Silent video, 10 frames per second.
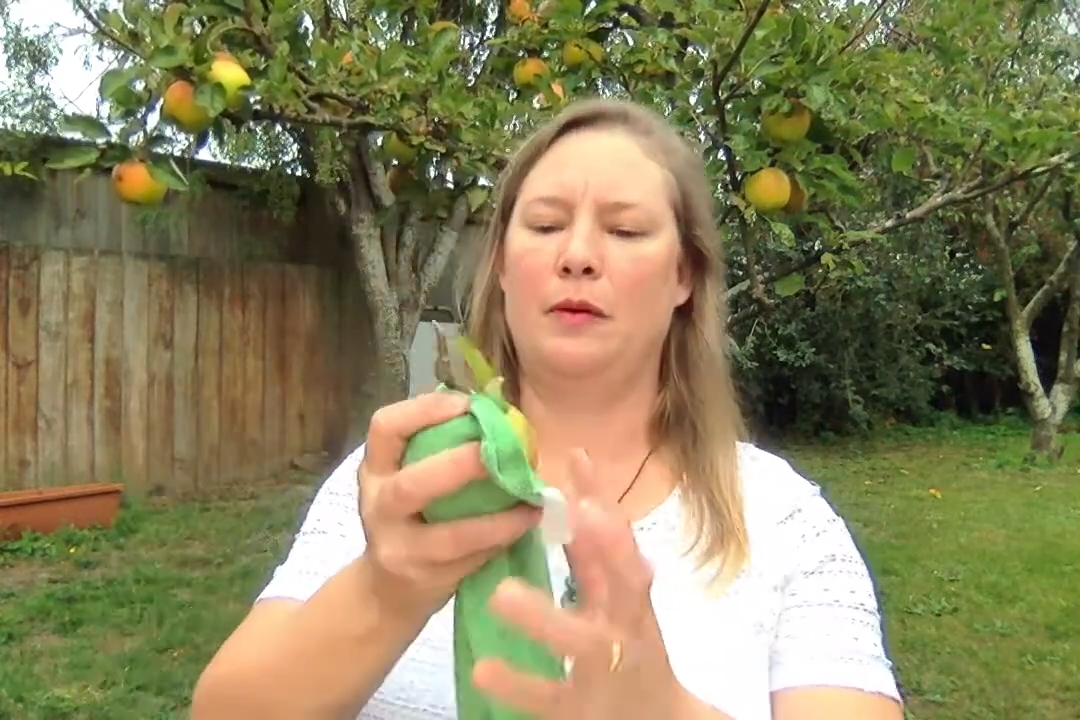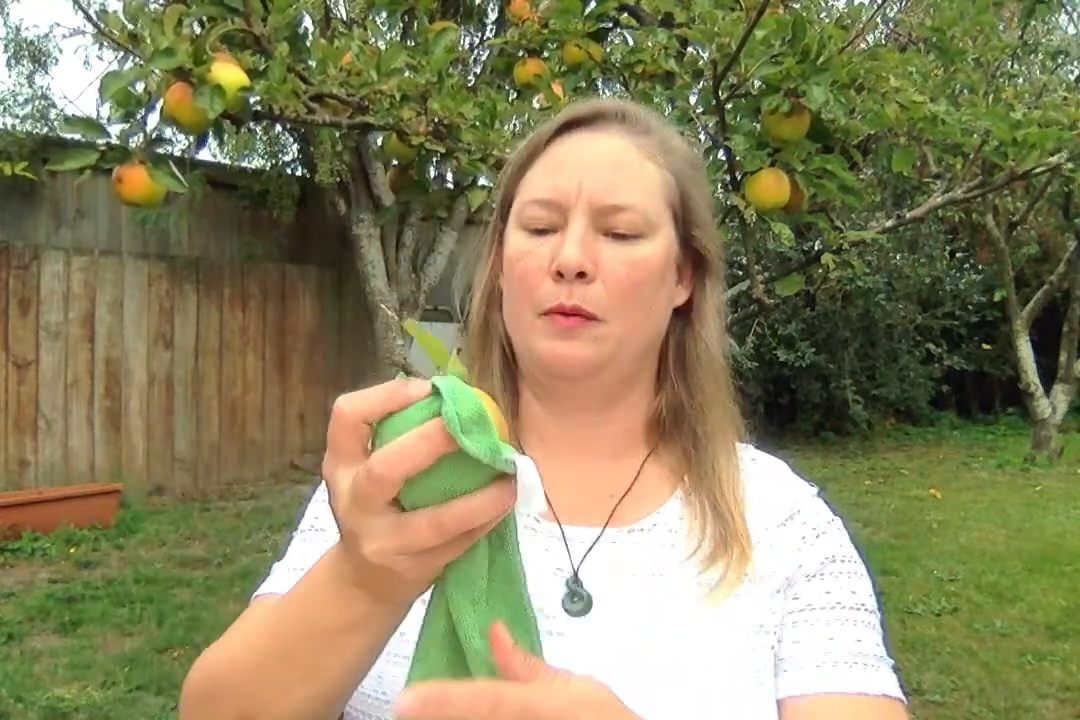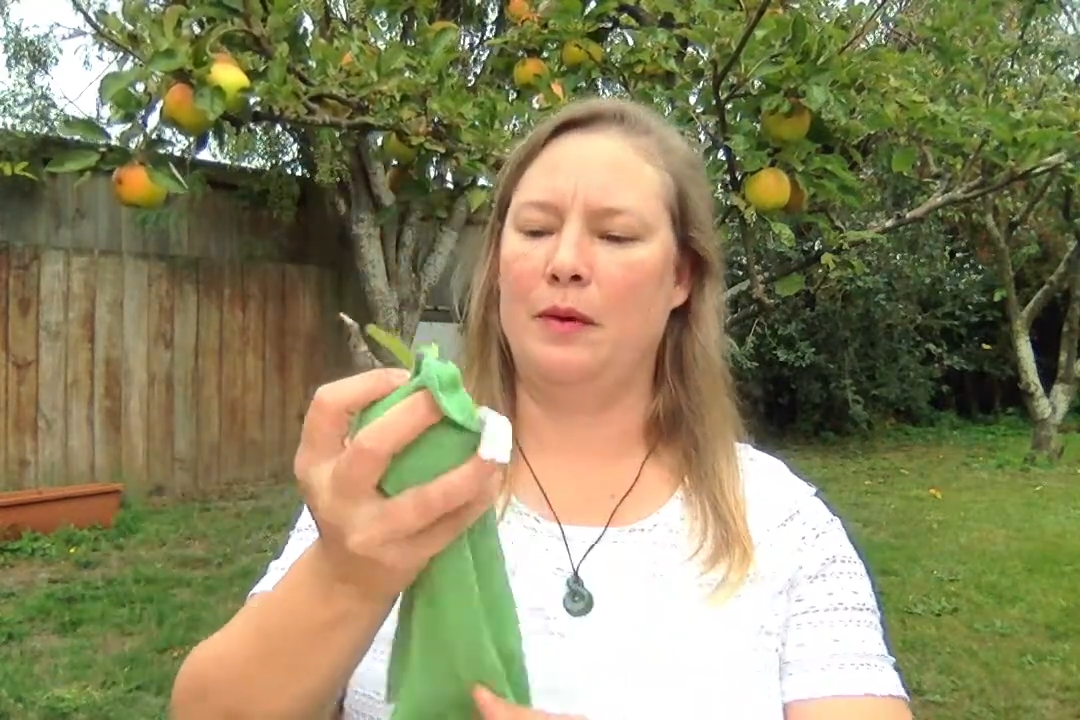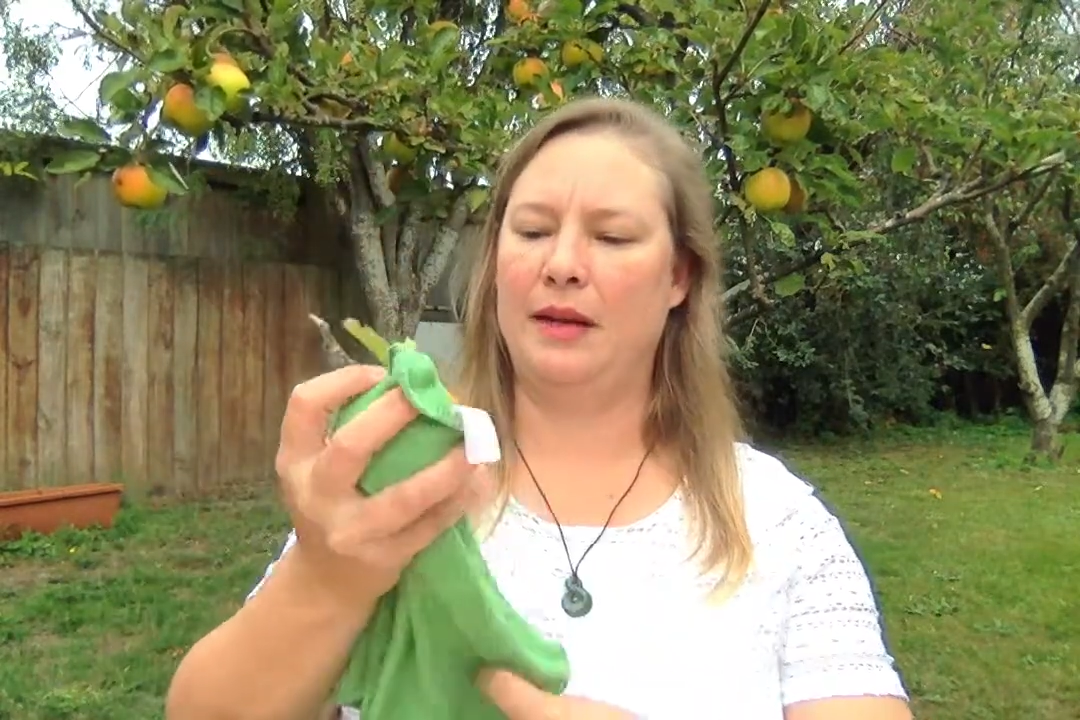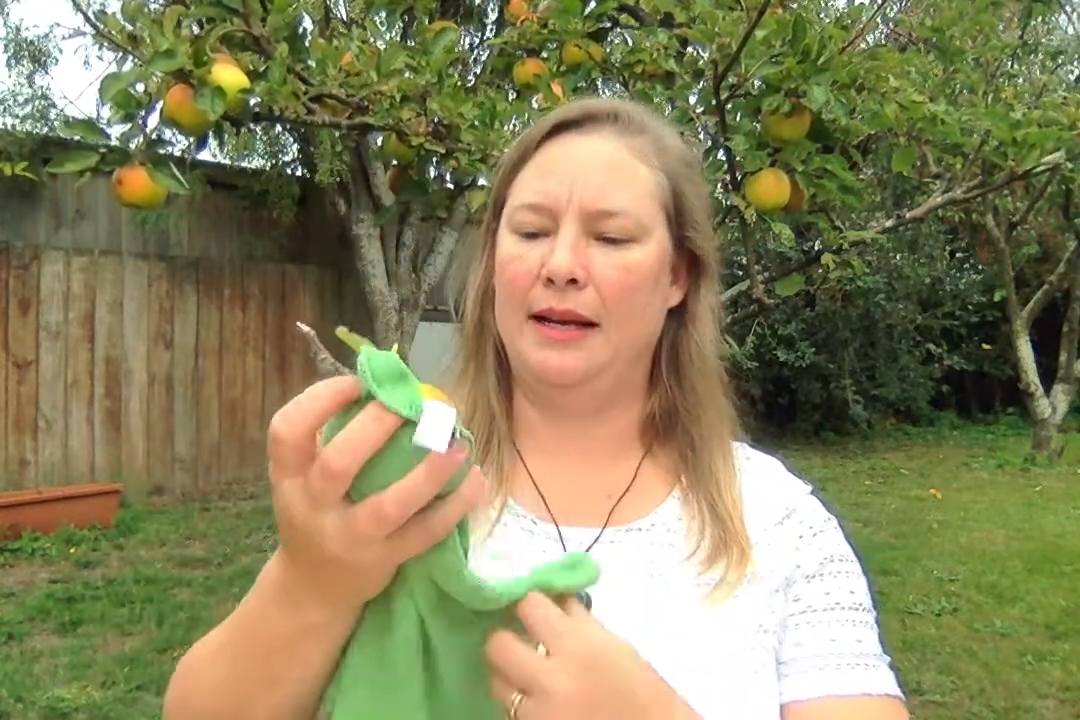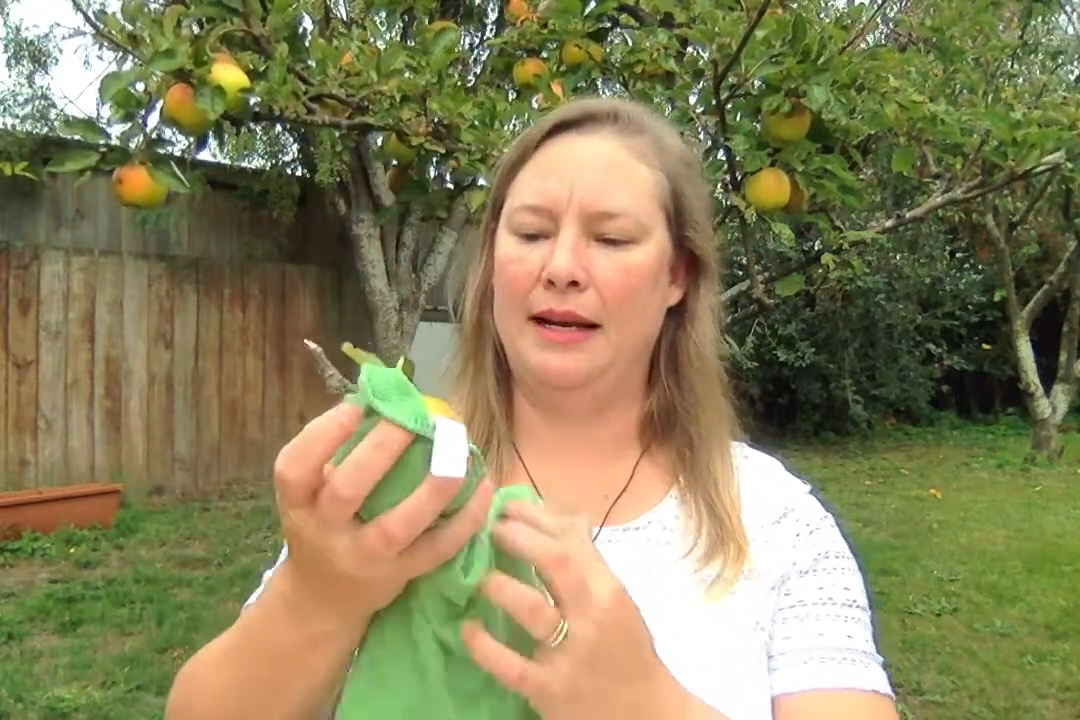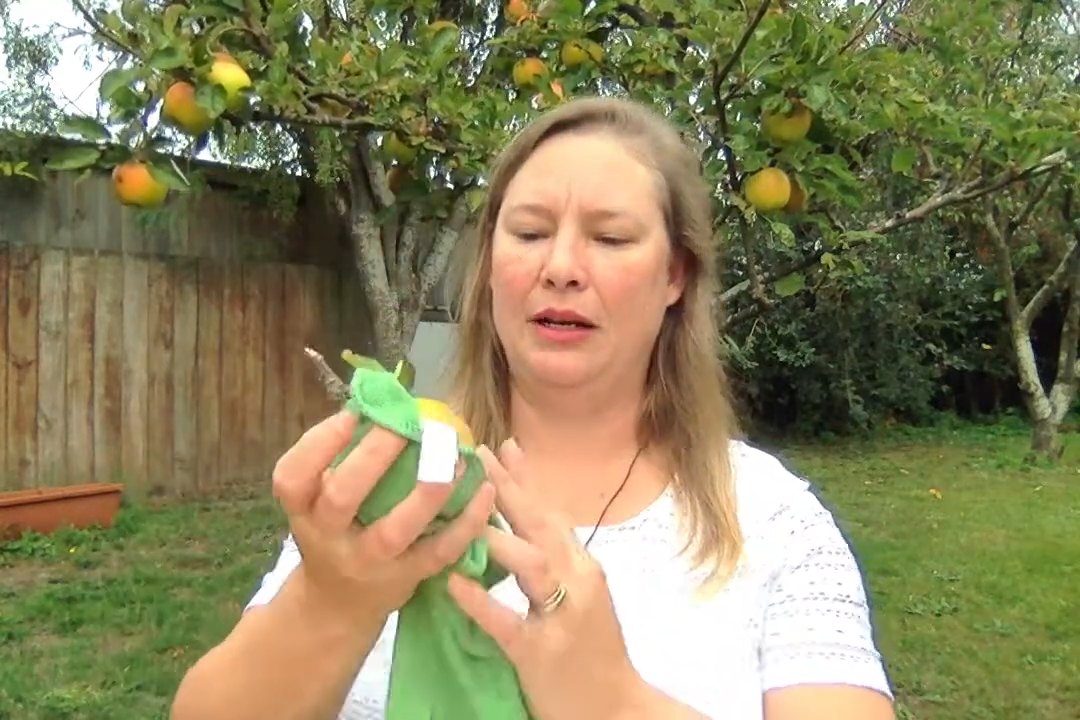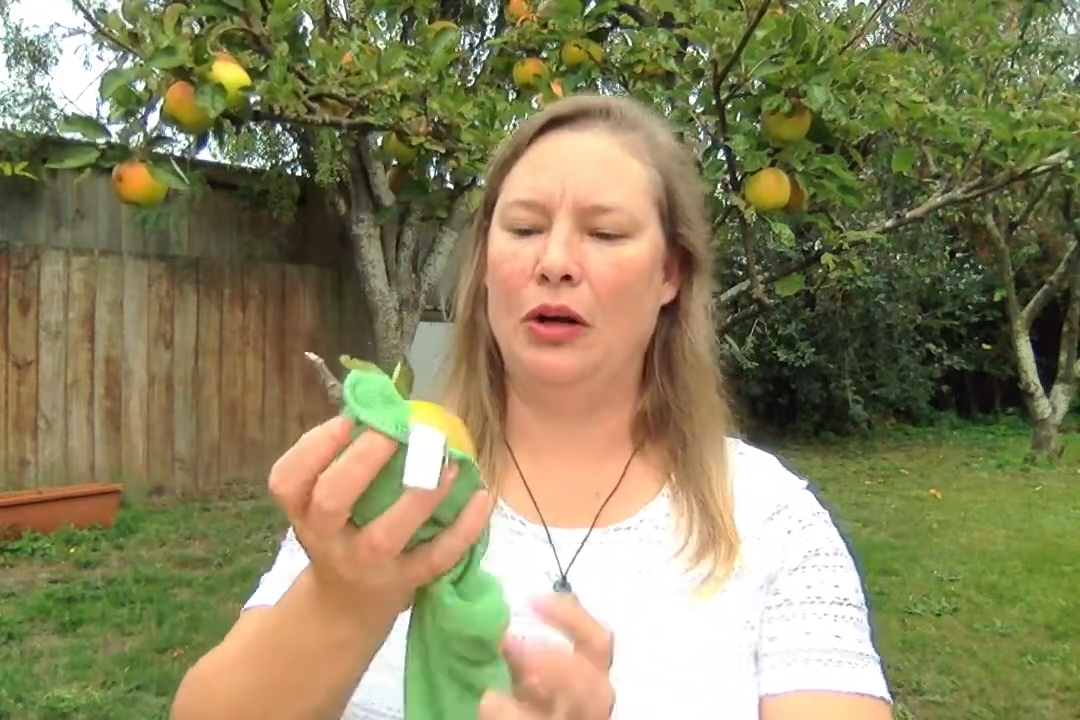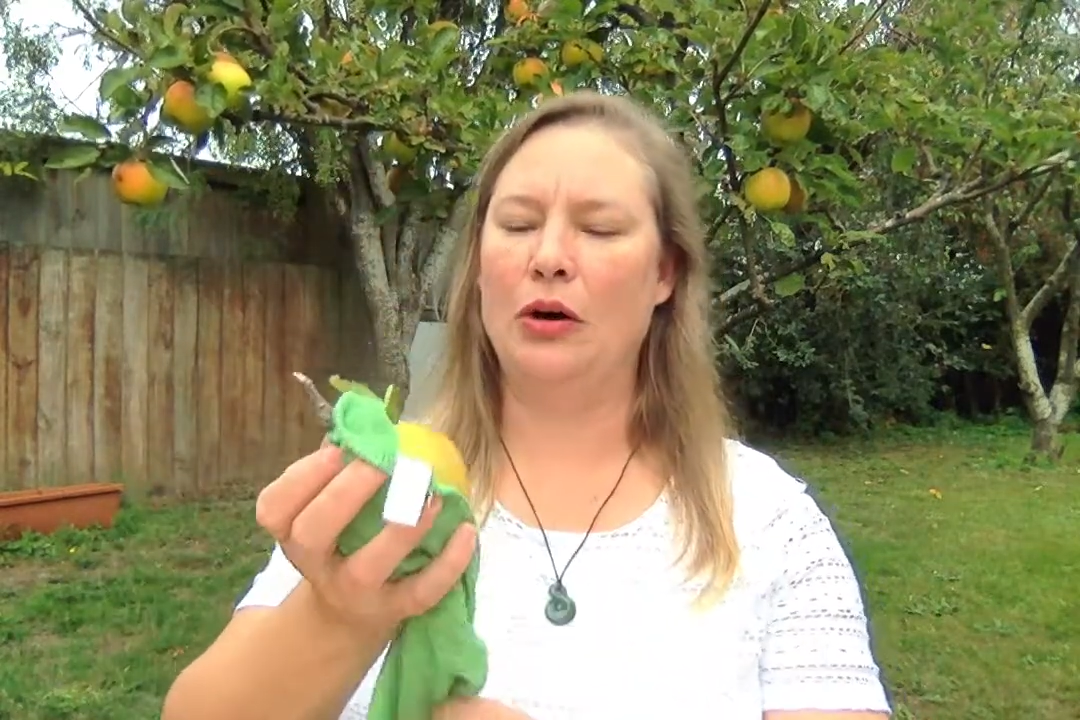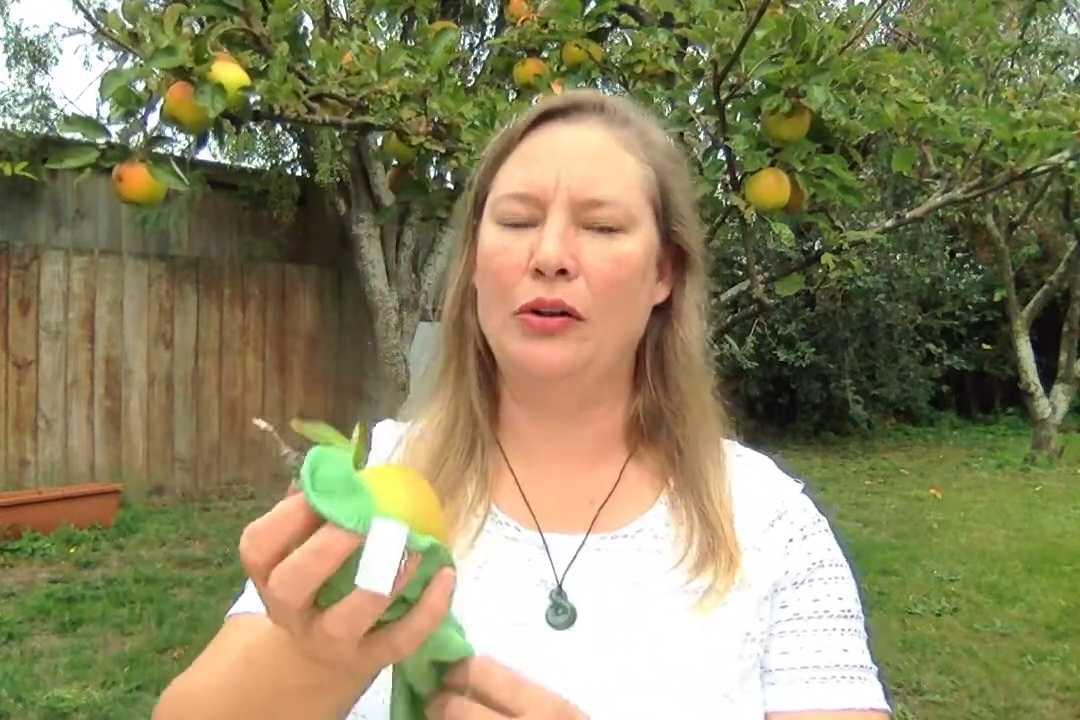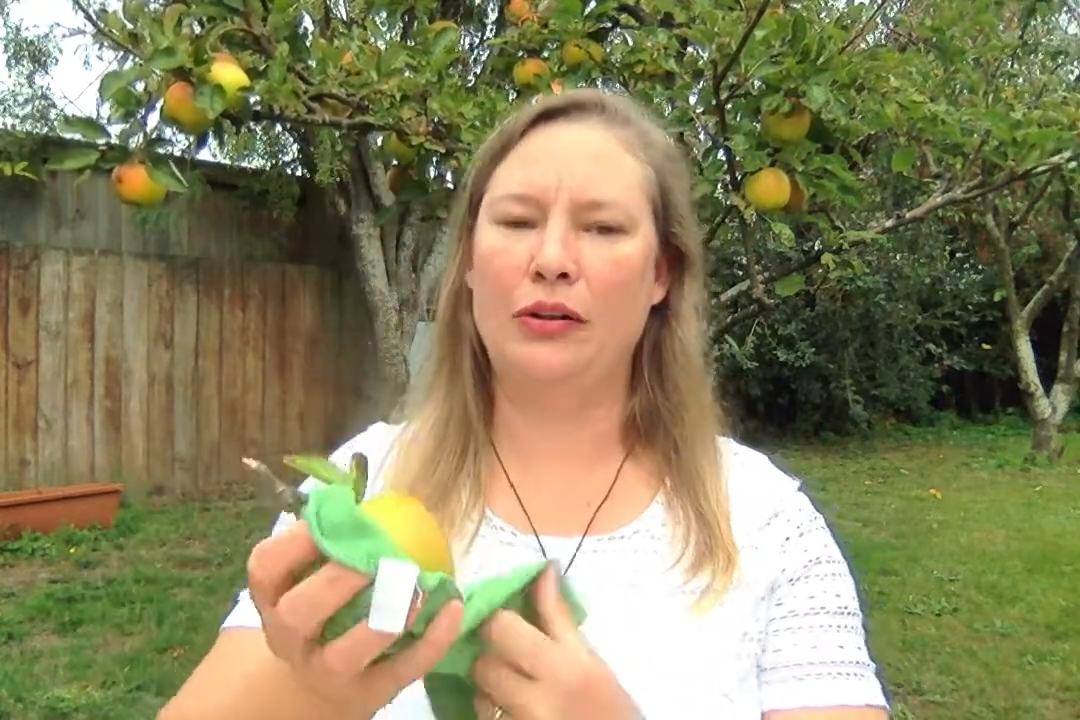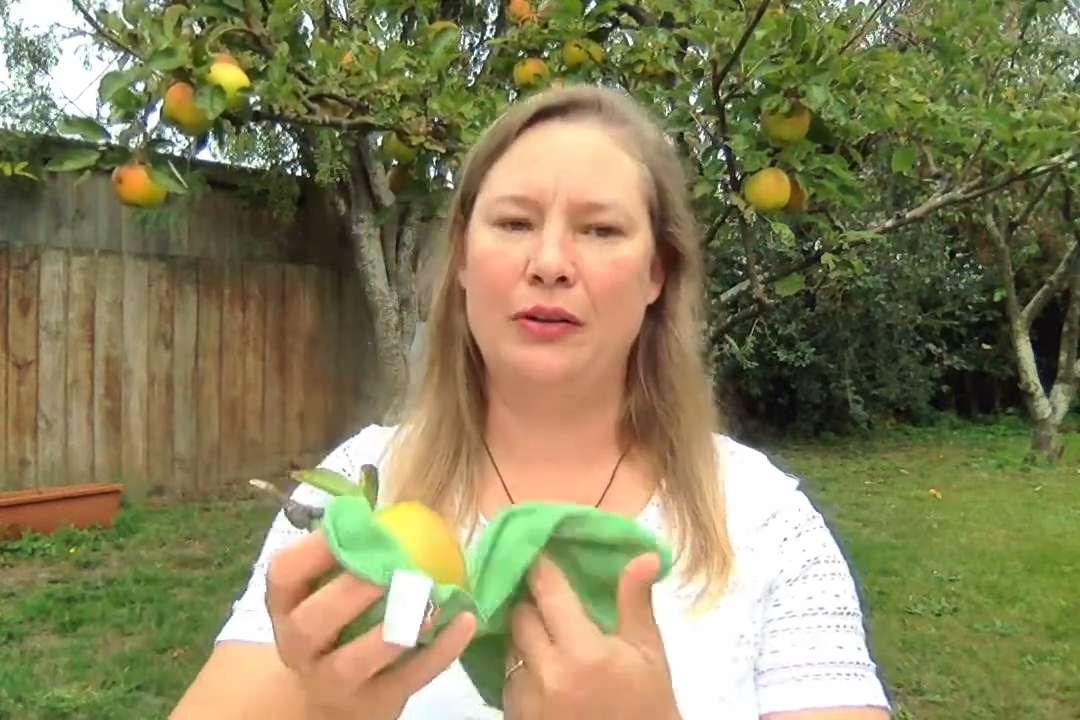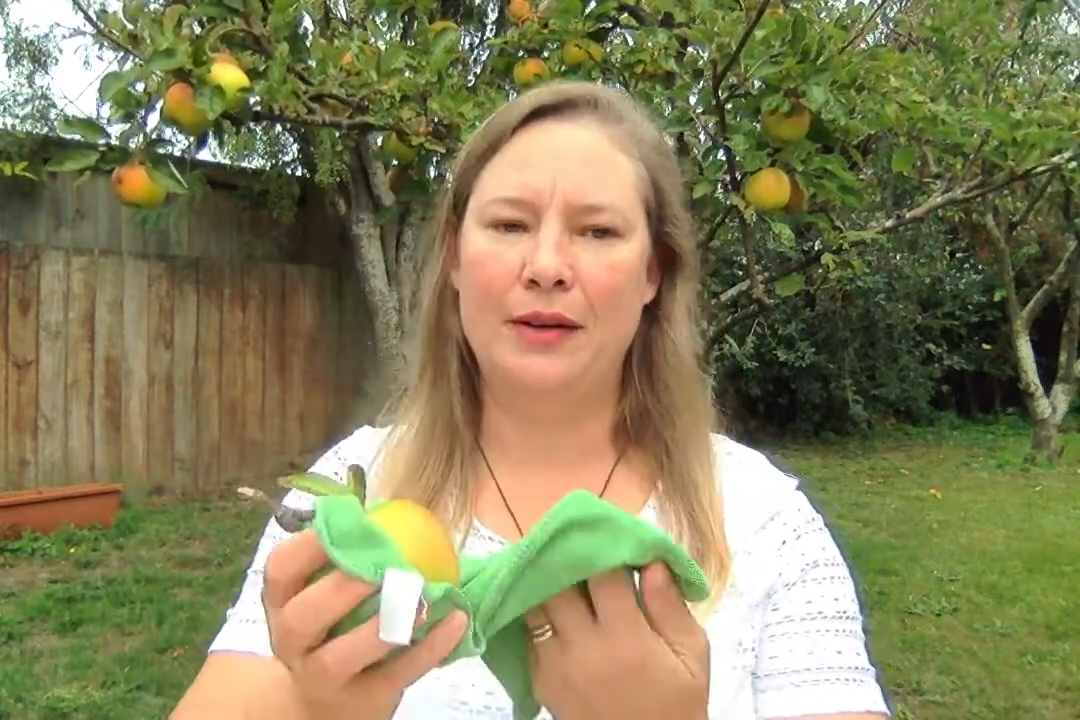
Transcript: with a clean cloth